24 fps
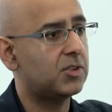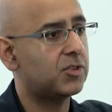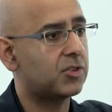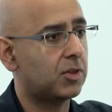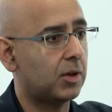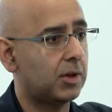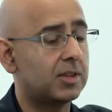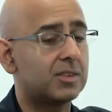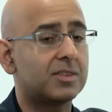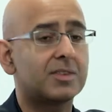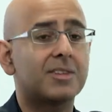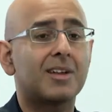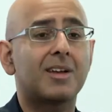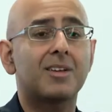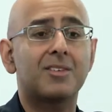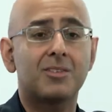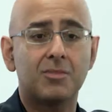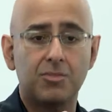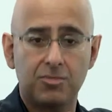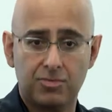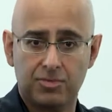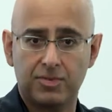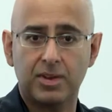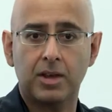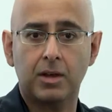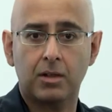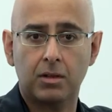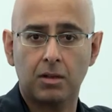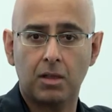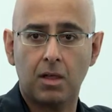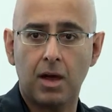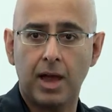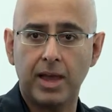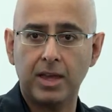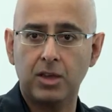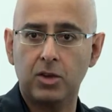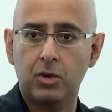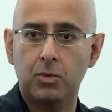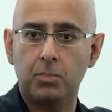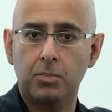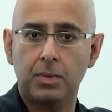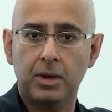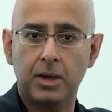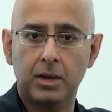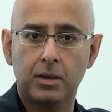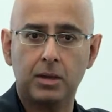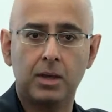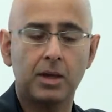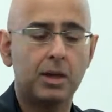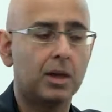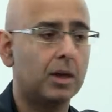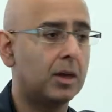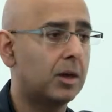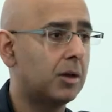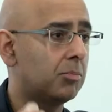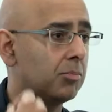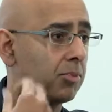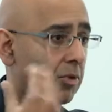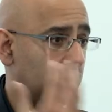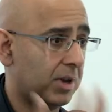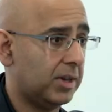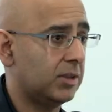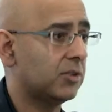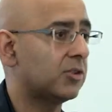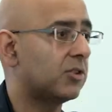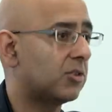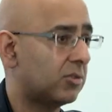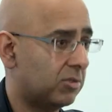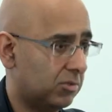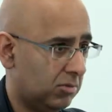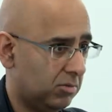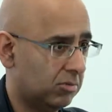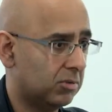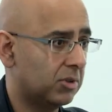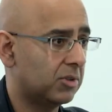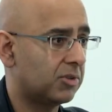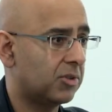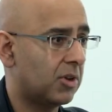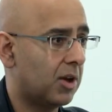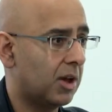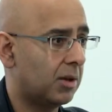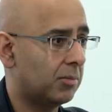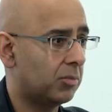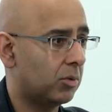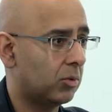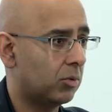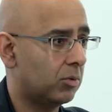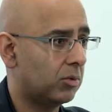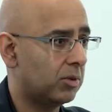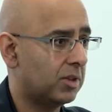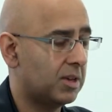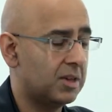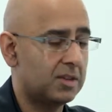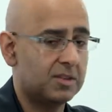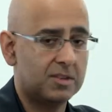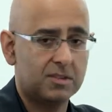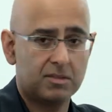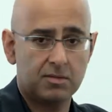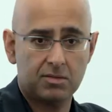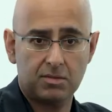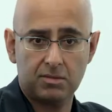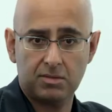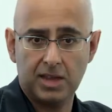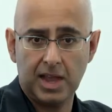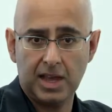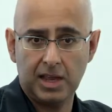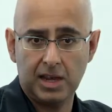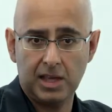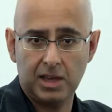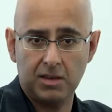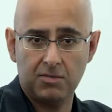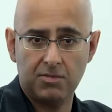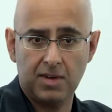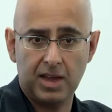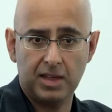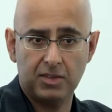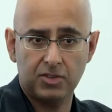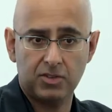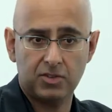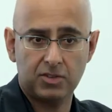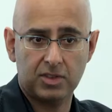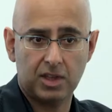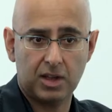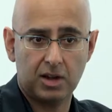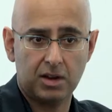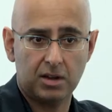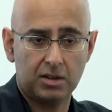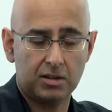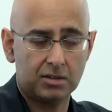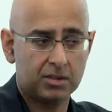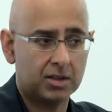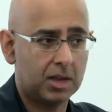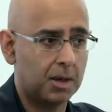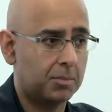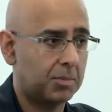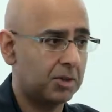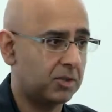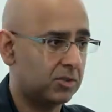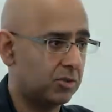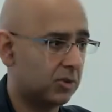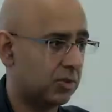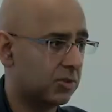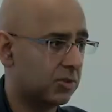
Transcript: so it doesn't feel like you're being breached all the time by all these daily events that are coming to